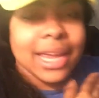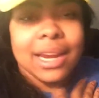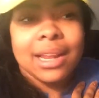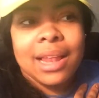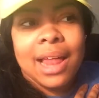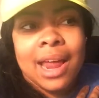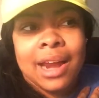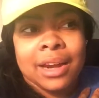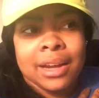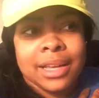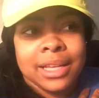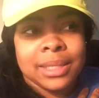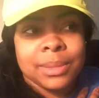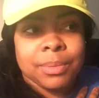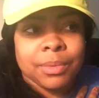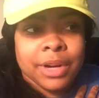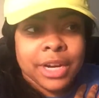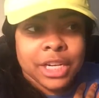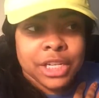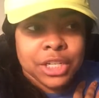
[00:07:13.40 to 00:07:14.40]
get a lot of
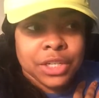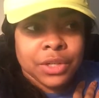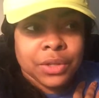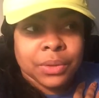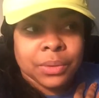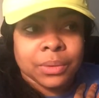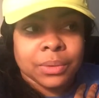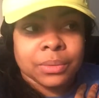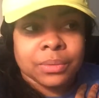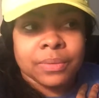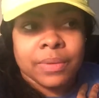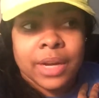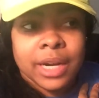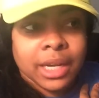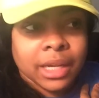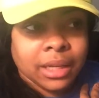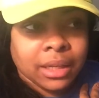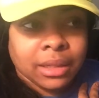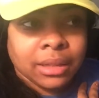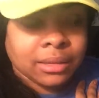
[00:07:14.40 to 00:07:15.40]
inspirational,
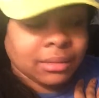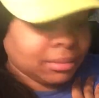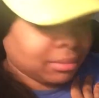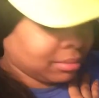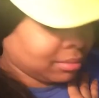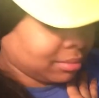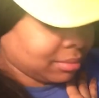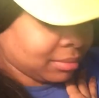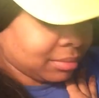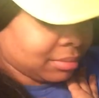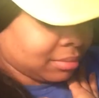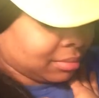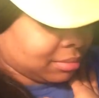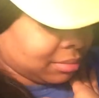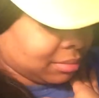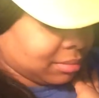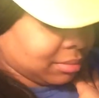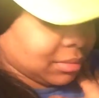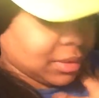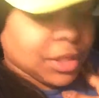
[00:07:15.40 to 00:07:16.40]
funny,
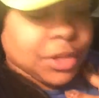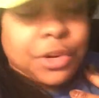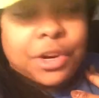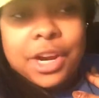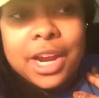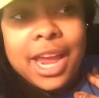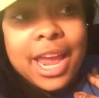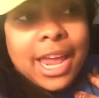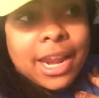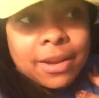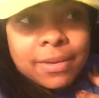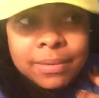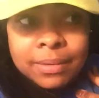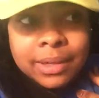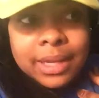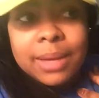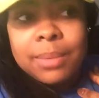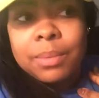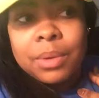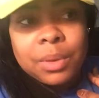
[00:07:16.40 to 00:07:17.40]
creative,
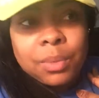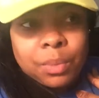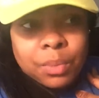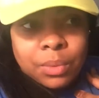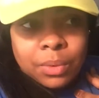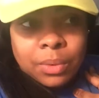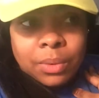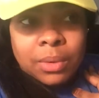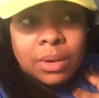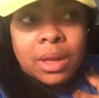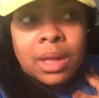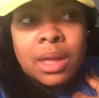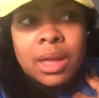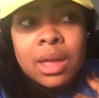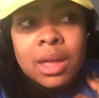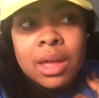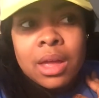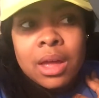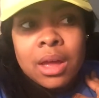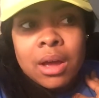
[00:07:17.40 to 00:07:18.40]
lit people
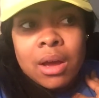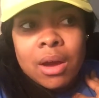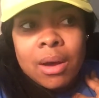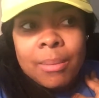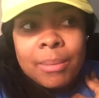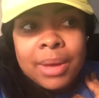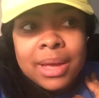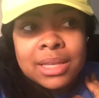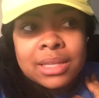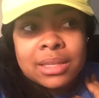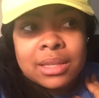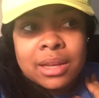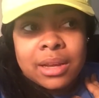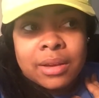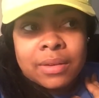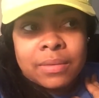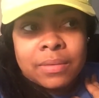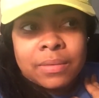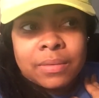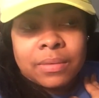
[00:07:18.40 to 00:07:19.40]
on my
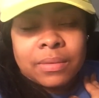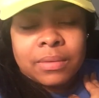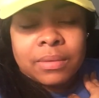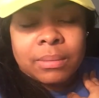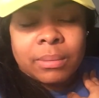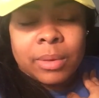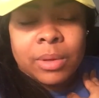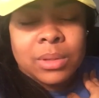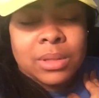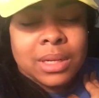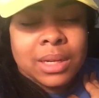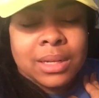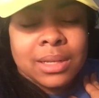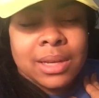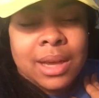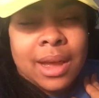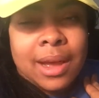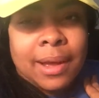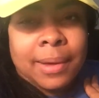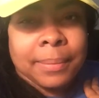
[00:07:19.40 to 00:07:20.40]
stuff most of the
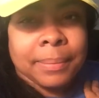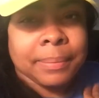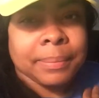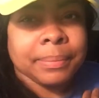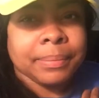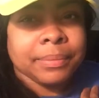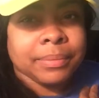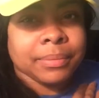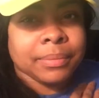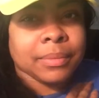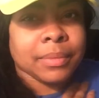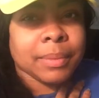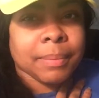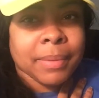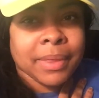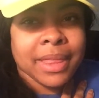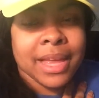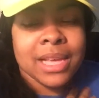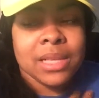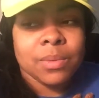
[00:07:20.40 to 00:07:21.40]
time.
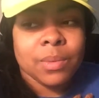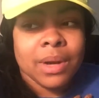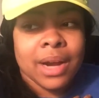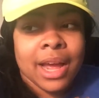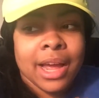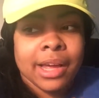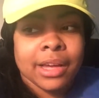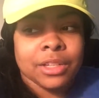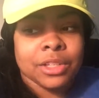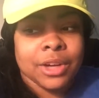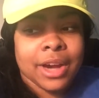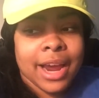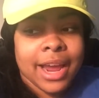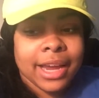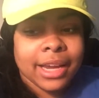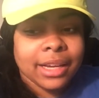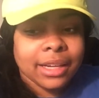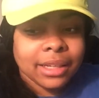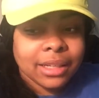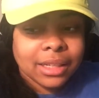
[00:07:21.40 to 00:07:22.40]
But that's what I
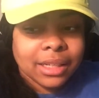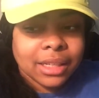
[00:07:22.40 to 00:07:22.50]
attract.